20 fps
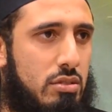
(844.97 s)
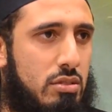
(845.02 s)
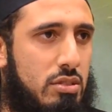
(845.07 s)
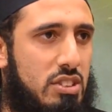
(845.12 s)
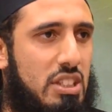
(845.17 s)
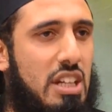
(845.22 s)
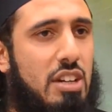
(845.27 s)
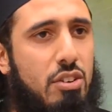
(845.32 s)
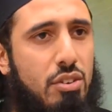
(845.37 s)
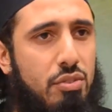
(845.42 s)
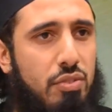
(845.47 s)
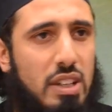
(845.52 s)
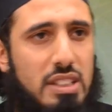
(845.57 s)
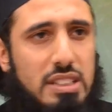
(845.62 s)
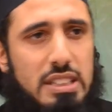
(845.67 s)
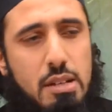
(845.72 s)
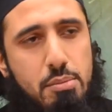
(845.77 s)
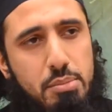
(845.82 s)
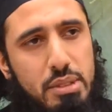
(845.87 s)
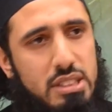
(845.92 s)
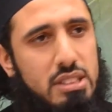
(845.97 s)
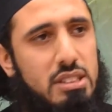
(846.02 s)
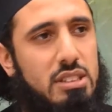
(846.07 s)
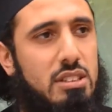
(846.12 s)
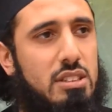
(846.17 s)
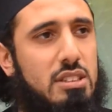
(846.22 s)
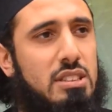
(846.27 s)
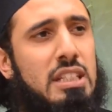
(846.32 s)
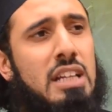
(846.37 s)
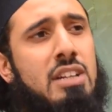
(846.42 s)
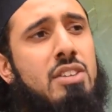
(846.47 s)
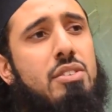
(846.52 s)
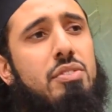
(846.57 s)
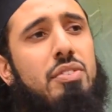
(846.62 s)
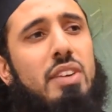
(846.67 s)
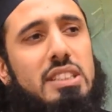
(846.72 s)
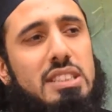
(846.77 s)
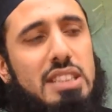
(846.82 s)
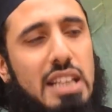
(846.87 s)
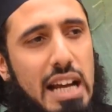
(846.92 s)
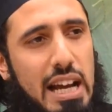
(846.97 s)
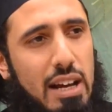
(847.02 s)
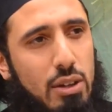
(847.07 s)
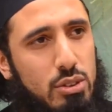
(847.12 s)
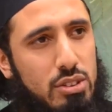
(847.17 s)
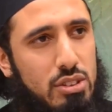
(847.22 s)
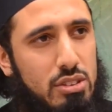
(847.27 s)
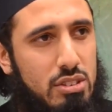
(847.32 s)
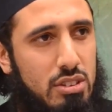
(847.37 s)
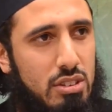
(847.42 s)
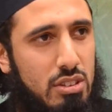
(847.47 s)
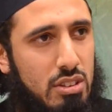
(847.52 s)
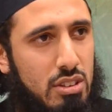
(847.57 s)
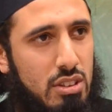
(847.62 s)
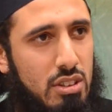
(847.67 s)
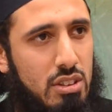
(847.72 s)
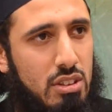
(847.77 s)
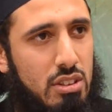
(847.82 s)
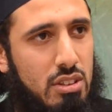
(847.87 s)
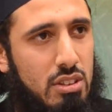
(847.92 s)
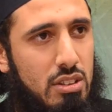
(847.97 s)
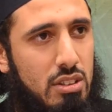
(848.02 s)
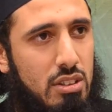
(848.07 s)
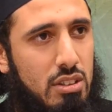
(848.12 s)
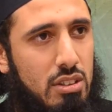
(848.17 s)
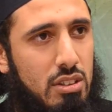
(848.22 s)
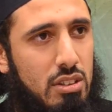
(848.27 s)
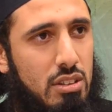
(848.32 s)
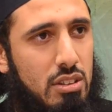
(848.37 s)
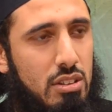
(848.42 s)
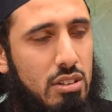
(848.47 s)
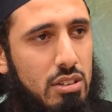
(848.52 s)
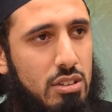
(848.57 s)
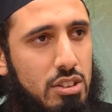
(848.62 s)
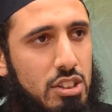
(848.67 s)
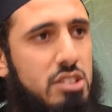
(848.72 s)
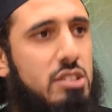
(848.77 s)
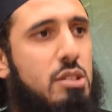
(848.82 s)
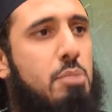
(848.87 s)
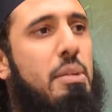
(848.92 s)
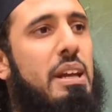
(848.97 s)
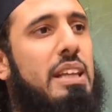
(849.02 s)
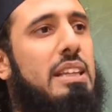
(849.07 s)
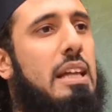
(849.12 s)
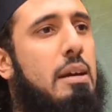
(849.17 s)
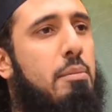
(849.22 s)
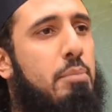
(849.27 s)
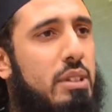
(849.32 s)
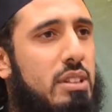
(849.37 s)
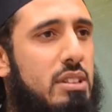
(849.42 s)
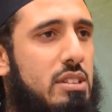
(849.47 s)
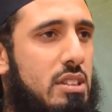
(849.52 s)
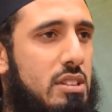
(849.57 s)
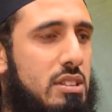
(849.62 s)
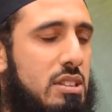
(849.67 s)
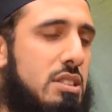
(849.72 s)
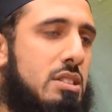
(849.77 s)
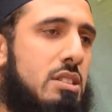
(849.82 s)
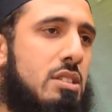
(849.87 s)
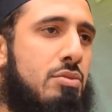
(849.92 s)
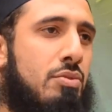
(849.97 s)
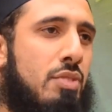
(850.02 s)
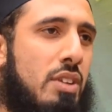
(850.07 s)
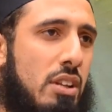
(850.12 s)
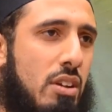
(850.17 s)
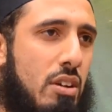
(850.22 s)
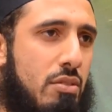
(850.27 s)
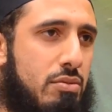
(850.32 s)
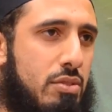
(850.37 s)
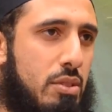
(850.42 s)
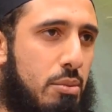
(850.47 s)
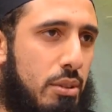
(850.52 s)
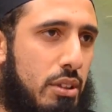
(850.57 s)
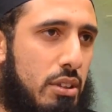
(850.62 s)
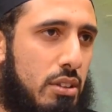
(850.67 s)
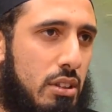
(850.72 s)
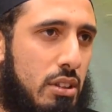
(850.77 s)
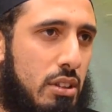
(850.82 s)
sacrifice their businesses, sacrifice their houses, just to make their brothers and sisters feel comfortable.